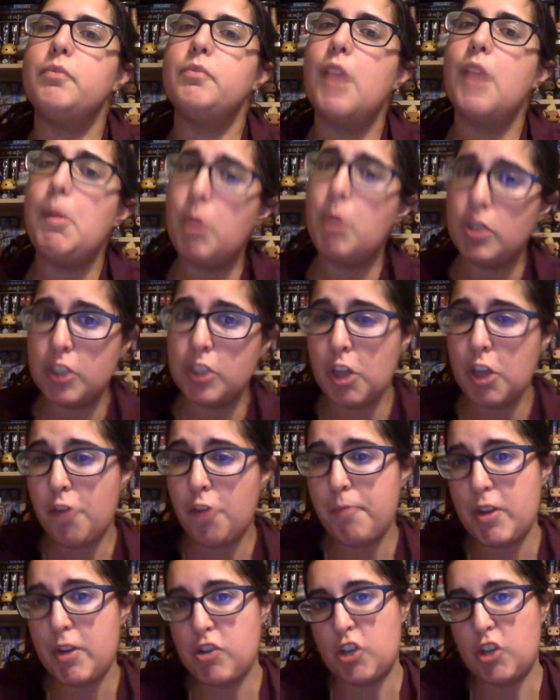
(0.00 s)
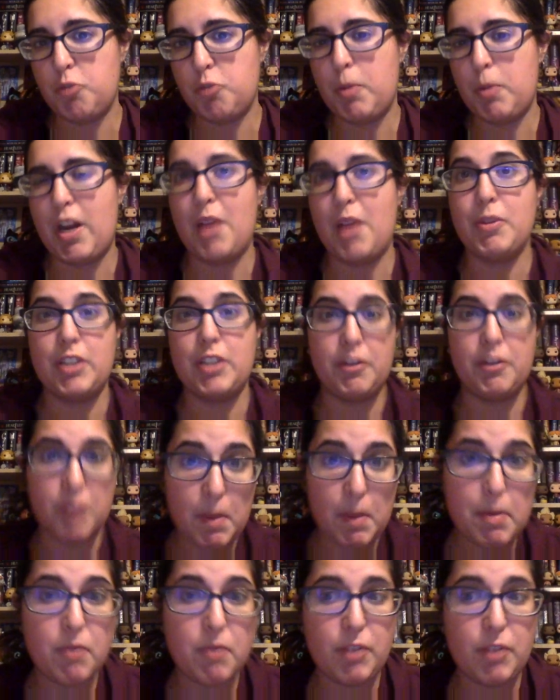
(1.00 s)
I'm holding off my judgment. I will
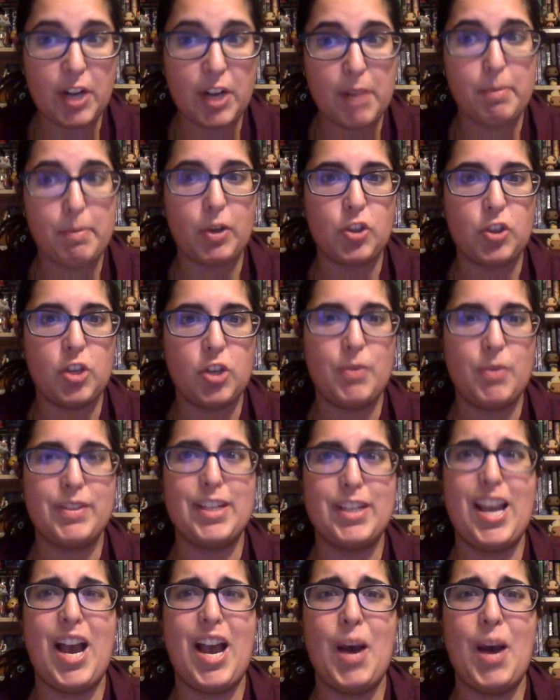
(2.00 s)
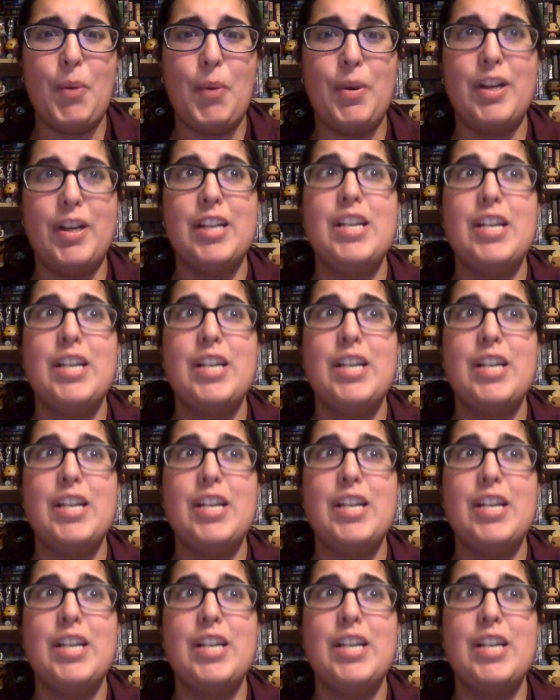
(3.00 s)
definitely be reading book 2 and see how